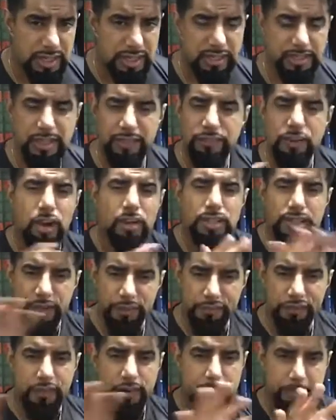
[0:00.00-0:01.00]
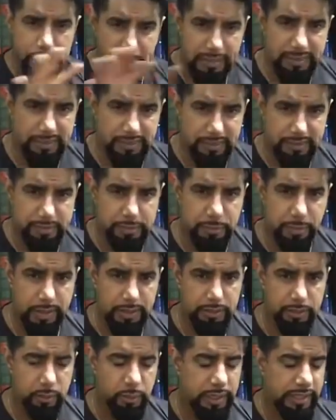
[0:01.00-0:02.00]
They've got different methods, by
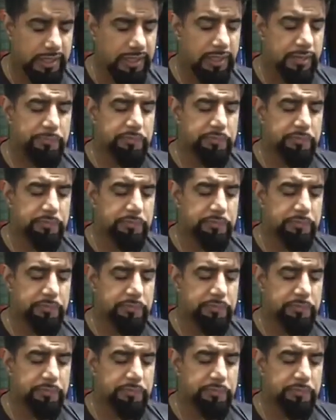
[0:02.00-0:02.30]
the way.